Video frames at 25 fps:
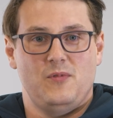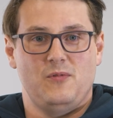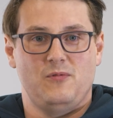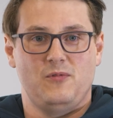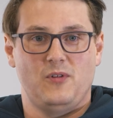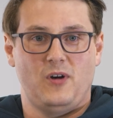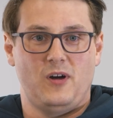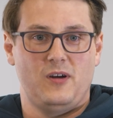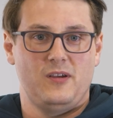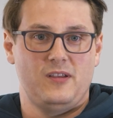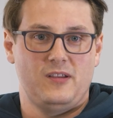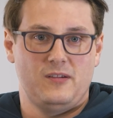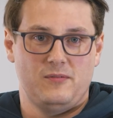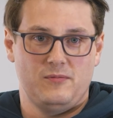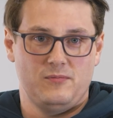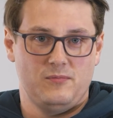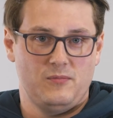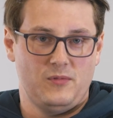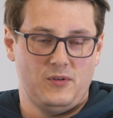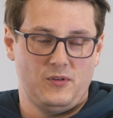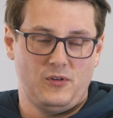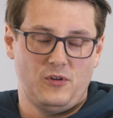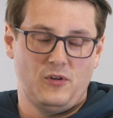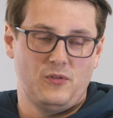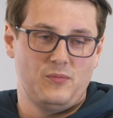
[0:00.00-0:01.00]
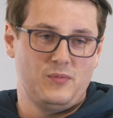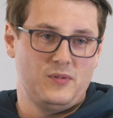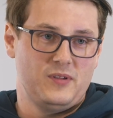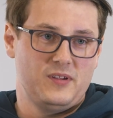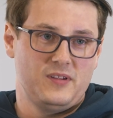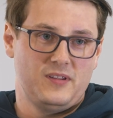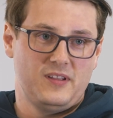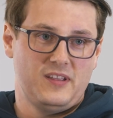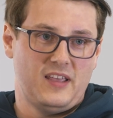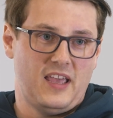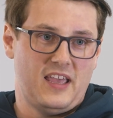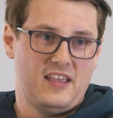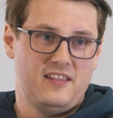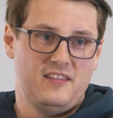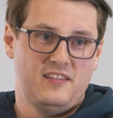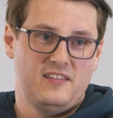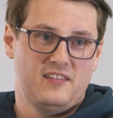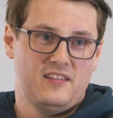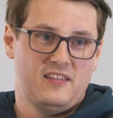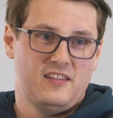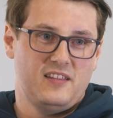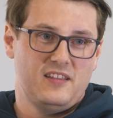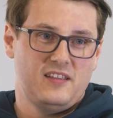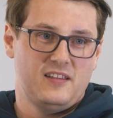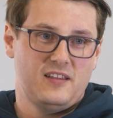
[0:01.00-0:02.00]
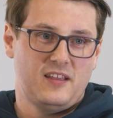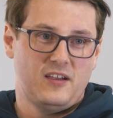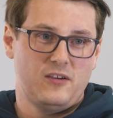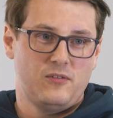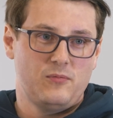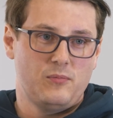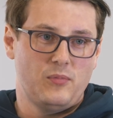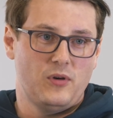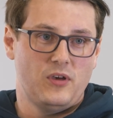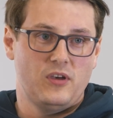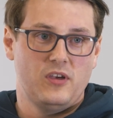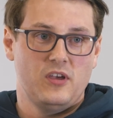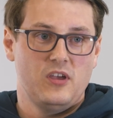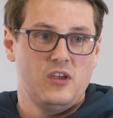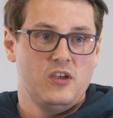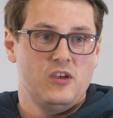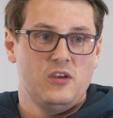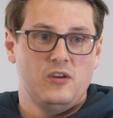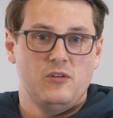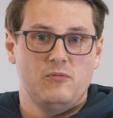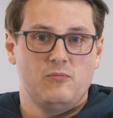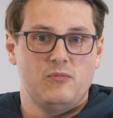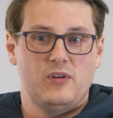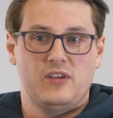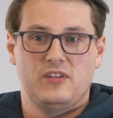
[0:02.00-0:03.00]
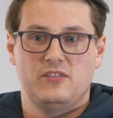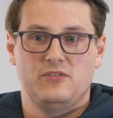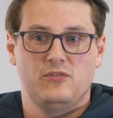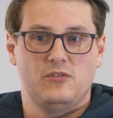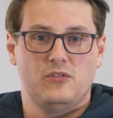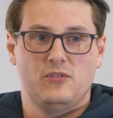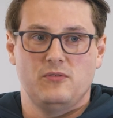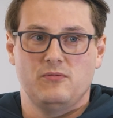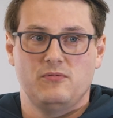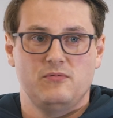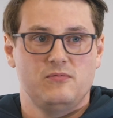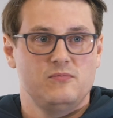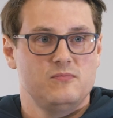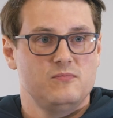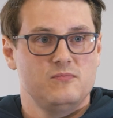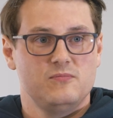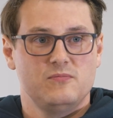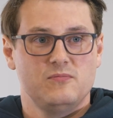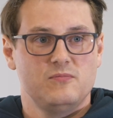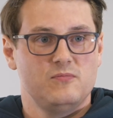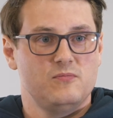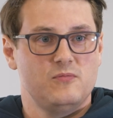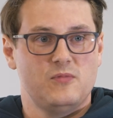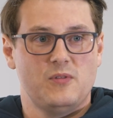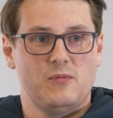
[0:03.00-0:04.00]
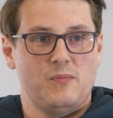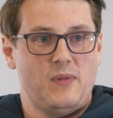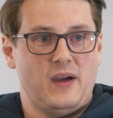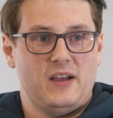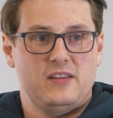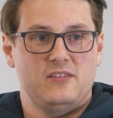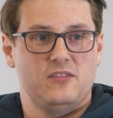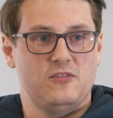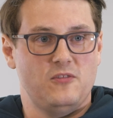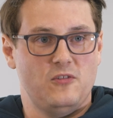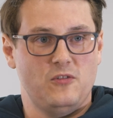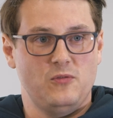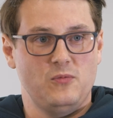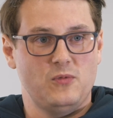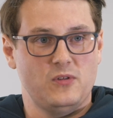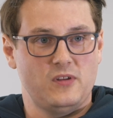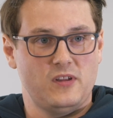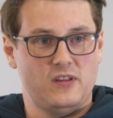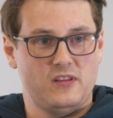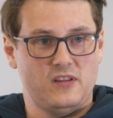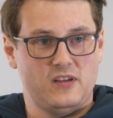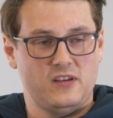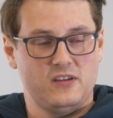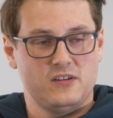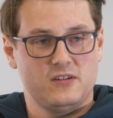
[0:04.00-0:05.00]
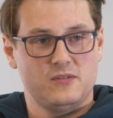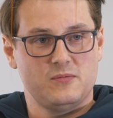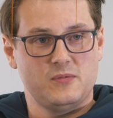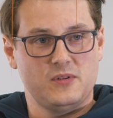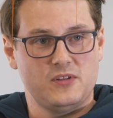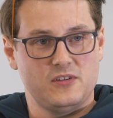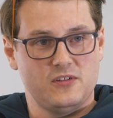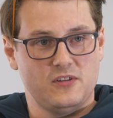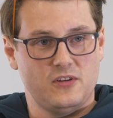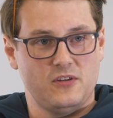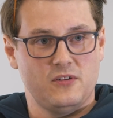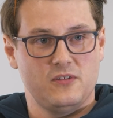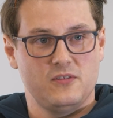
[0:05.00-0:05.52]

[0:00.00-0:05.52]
got a couple of cases I think now, but we're back to normal, I think, aren't we? So